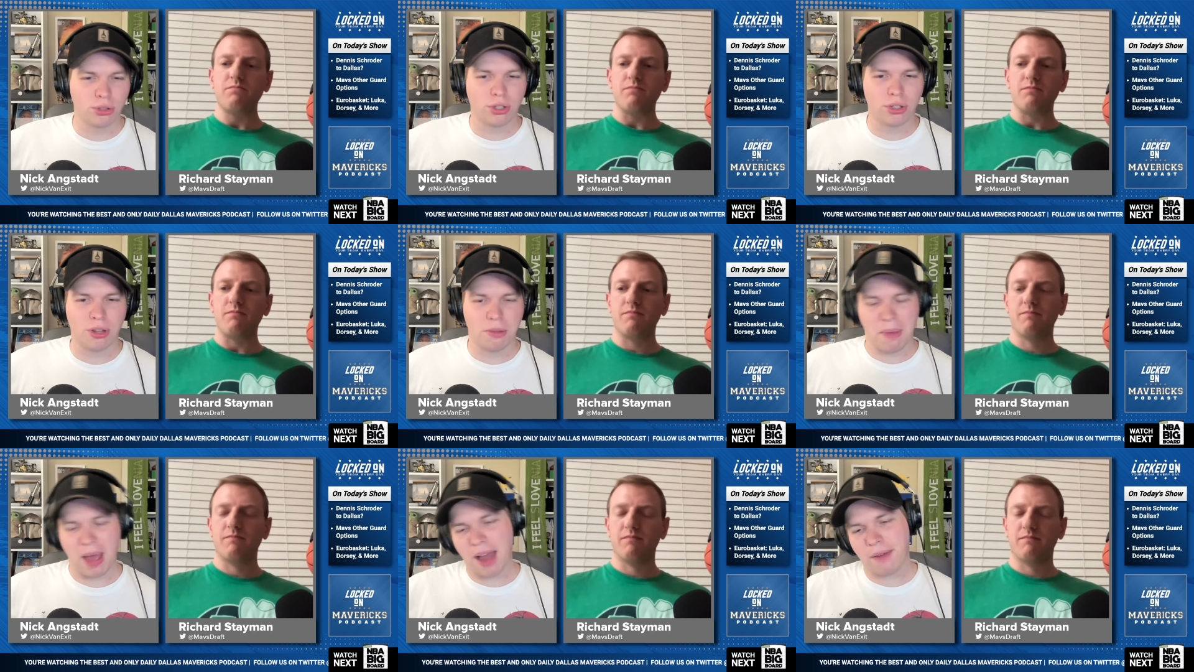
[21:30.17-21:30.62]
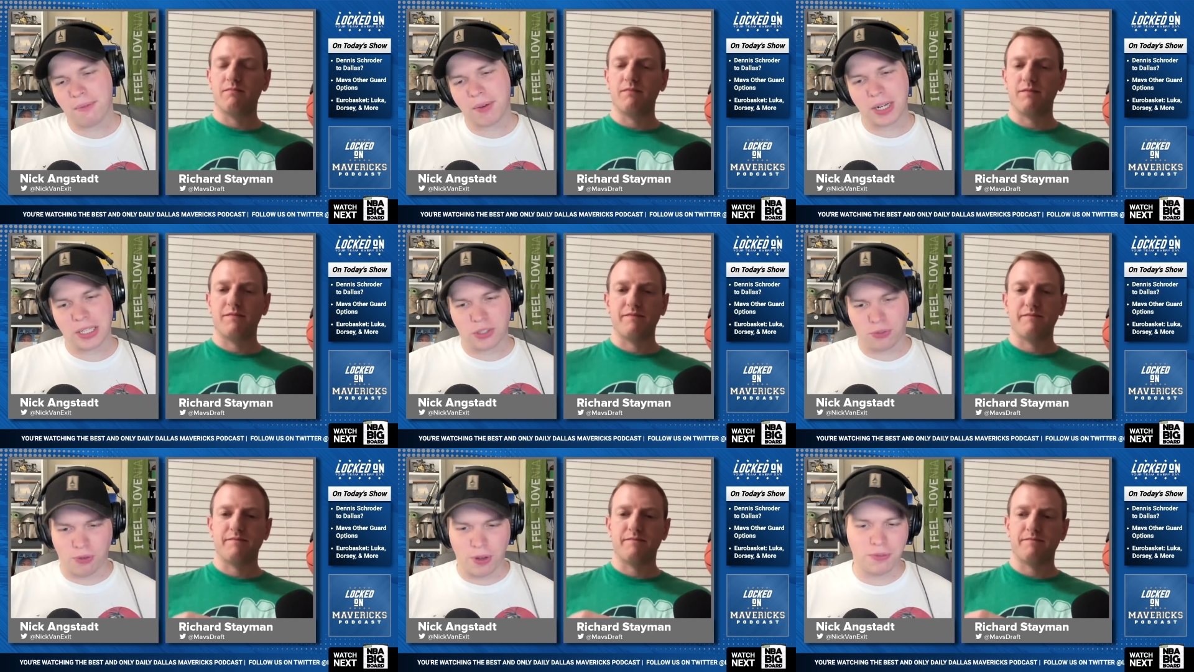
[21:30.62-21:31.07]
Speaker 1: The Mavericks'
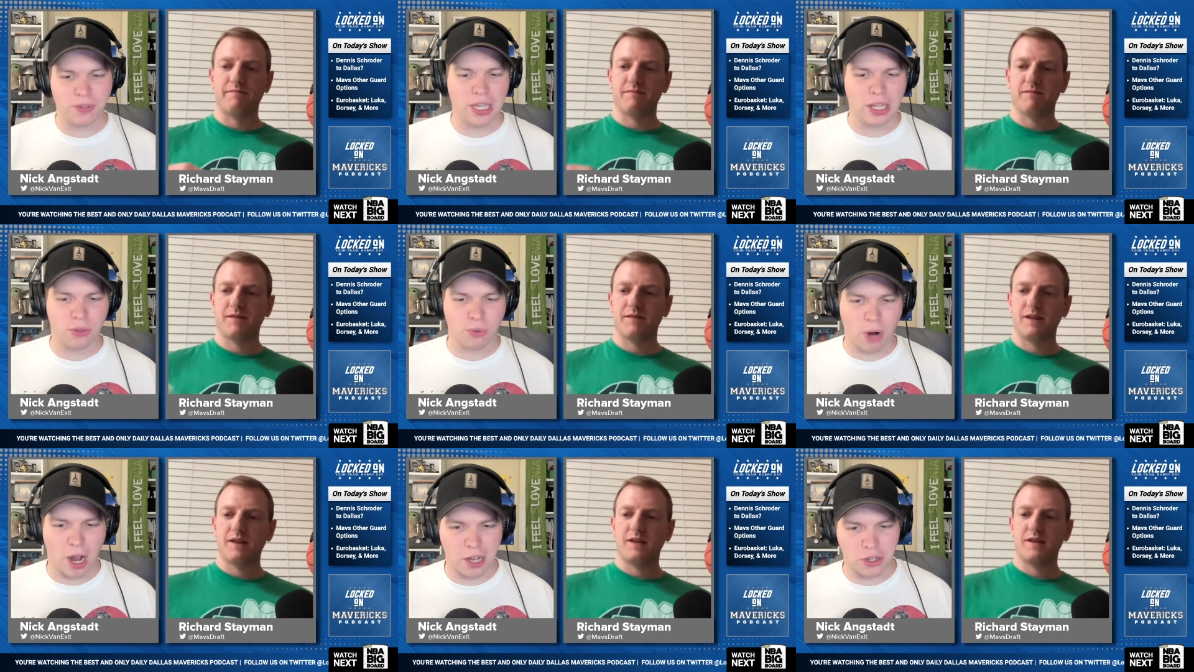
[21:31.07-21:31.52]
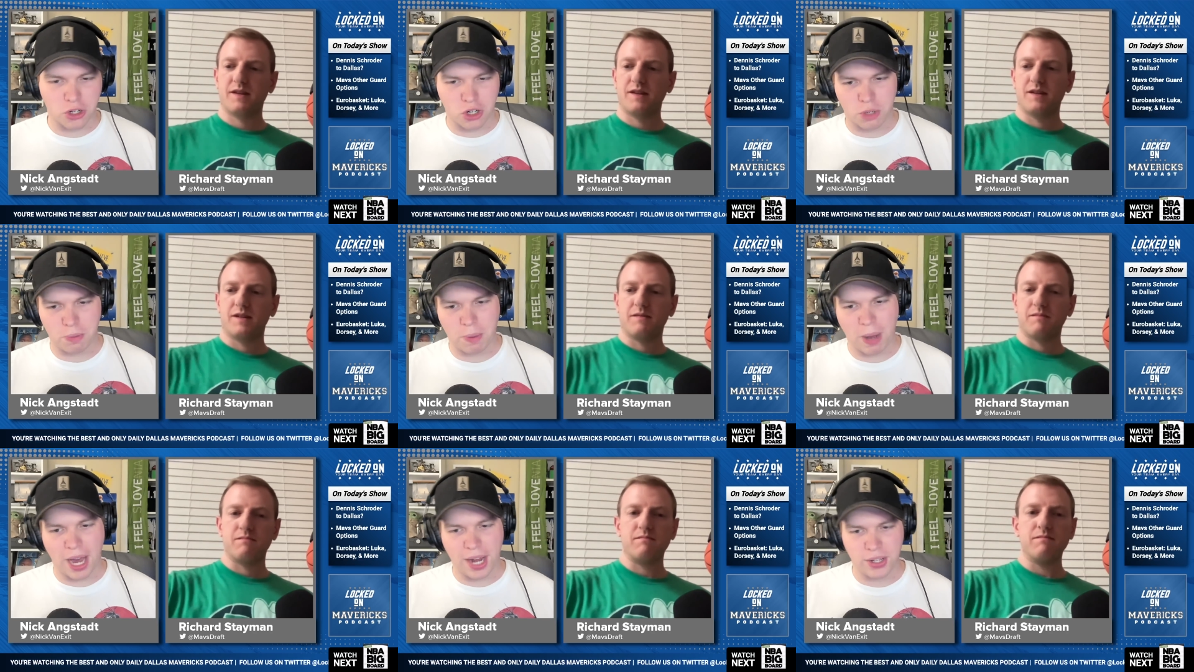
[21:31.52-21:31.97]
15th roster
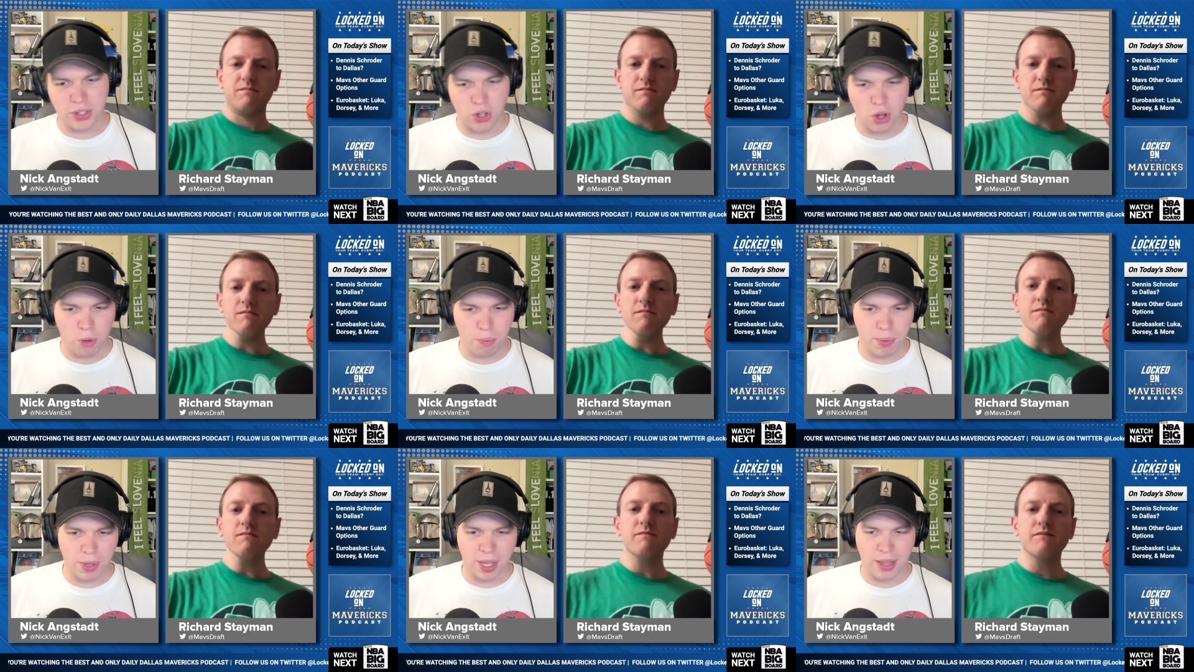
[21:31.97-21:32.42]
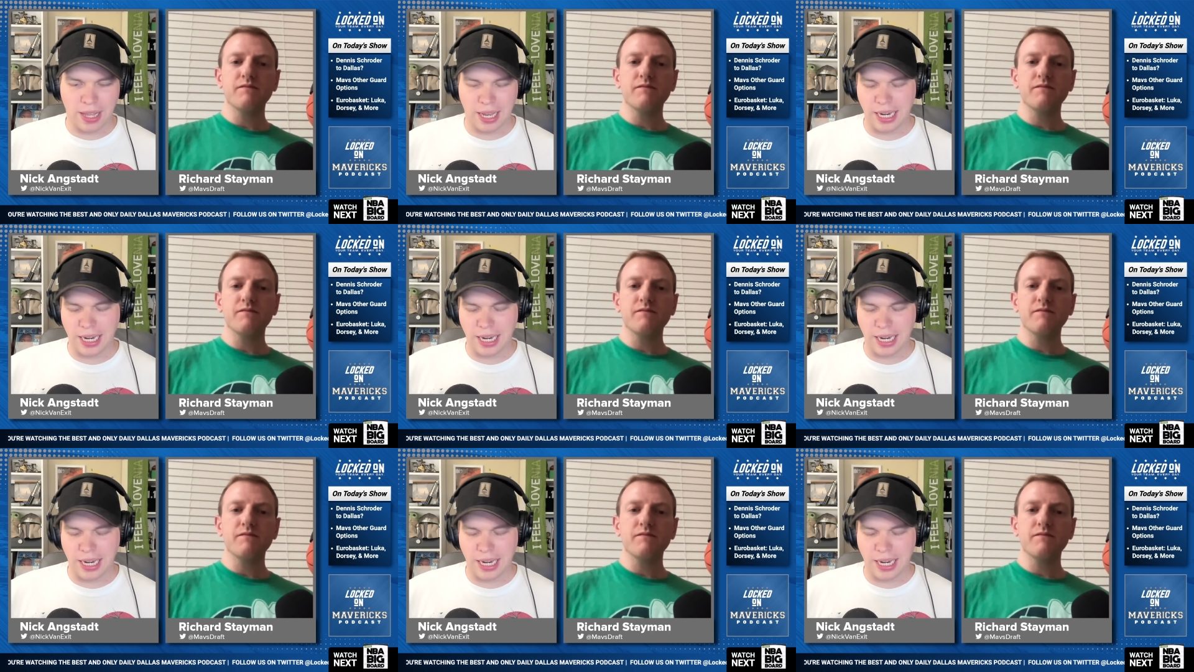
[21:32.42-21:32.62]
spot is open. They